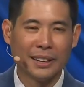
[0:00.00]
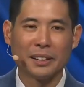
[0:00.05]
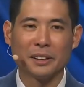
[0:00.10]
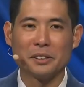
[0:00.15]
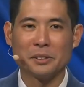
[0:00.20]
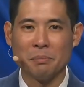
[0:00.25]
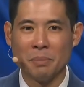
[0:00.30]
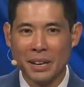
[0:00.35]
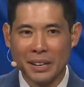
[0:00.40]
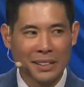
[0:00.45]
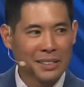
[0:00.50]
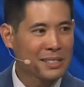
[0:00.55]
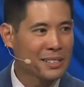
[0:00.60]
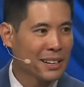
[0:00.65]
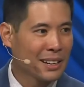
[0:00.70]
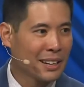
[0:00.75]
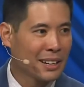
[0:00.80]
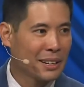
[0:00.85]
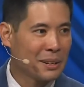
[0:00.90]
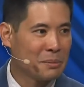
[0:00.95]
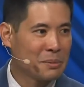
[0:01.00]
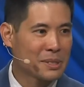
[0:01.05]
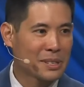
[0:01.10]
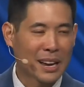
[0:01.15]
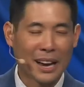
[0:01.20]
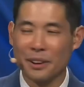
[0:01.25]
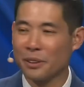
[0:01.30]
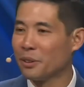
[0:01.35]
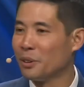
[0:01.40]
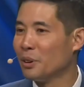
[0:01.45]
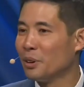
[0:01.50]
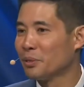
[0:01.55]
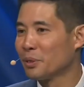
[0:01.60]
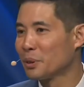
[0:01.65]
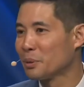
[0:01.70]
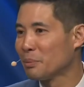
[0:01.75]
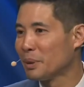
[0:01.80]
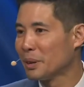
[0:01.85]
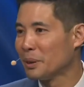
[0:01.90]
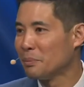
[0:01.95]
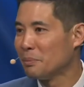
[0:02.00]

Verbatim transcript: Because many times, I don't know if you're